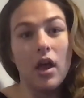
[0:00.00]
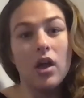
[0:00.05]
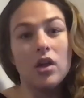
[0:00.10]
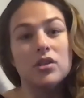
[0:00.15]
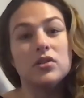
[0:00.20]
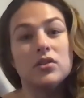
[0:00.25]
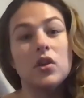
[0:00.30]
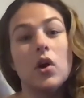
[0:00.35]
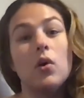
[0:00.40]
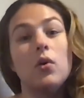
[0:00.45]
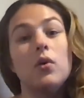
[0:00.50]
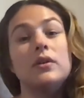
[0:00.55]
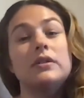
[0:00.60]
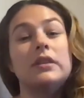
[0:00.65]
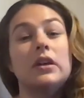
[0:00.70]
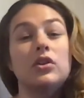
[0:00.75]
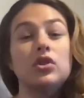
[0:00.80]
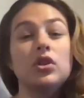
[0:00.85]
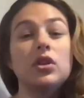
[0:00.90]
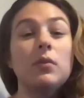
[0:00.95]
So
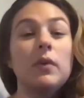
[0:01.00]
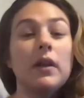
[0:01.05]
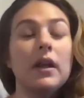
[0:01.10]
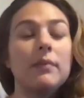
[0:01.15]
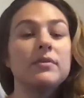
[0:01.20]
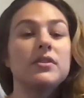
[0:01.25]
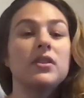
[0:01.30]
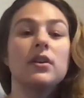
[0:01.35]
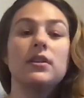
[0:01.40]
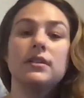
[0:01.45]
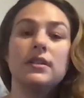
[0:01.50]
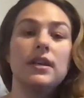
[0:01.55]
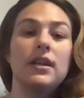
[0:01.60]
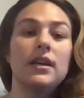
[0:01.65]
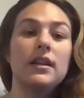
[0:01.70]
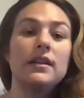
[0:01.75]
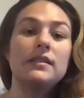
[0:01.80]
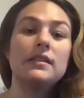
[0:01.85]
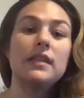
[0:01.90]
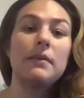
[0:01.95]
essentially what Amazon
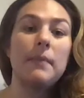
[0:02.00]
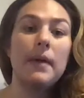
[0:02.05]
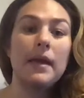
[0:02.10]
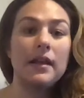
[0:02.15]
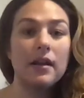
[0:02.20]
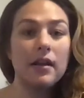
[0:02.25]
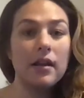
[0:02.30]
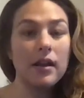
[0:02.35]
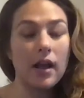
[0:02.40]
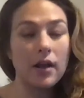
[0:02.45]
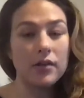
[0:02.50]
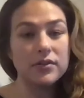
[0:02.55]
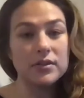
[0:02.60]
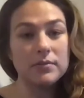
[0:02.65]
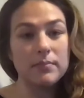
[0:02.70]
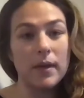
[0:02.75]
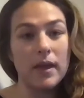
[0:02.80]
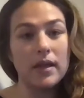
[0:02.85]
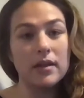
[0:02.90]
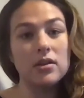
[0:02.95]
did is they made an
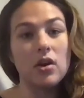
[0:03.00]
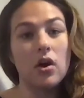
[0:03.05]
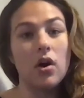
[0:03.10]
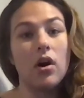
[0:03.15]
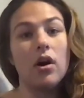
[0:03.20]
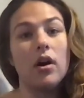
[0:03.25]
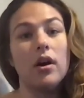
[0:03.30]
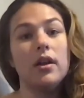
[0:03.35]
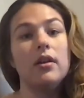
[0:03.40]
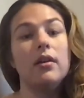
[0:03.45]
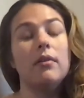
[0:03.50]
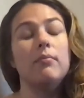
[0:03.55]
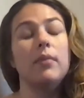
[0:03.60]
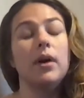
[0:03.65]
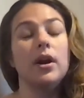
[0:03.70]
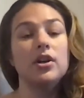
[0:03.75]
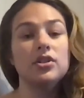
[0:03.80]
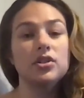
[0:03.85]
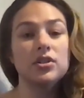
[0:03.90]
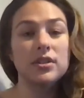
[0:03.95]
announcement on
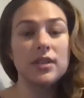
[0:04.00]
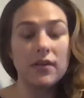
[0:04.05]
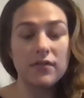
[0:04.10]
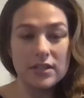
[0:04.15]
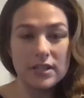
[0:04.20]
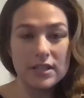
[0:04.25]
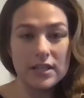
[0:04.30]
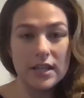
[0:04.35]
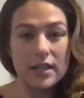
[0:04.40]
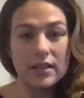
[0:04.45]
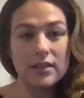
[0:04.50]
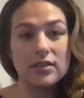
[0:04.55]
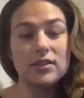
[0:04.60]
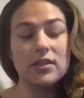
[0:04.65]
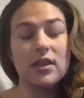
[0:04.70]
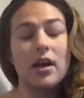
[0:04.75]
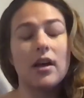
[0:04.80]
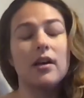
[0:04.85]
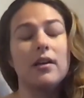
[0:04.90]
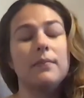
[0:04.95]
March 17th,
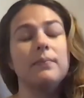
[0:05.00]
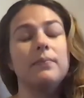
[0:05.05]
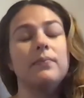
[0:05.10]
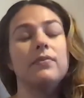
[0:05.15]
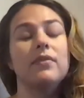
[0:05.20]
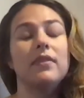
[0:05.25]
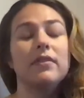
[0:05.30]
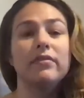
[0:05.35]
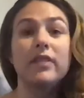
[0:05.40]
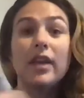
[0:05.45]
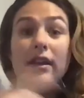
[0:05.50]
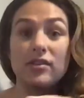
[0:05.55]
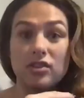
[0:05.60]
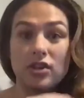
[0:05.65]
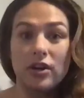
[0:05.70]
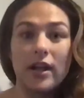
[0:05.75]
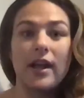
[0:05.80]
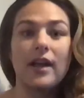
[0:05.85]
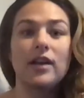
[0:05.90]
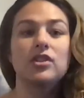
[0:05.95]

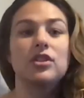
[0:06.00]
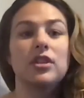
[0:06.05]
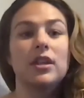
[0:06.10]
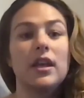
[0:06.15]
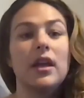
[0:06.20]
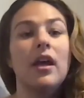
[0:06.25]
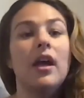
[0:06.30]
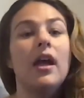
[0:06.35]
yesterday actually,